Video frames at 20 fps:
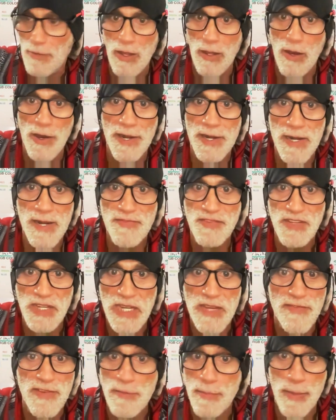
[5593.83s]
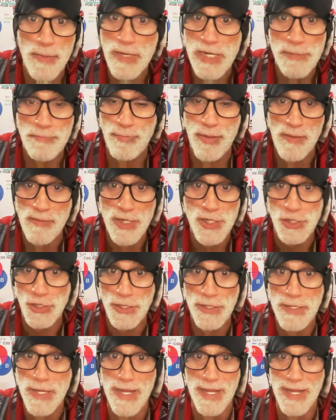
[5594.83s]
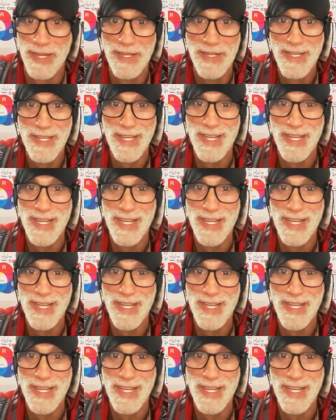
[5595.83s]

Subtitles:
I don't have to give you permission. I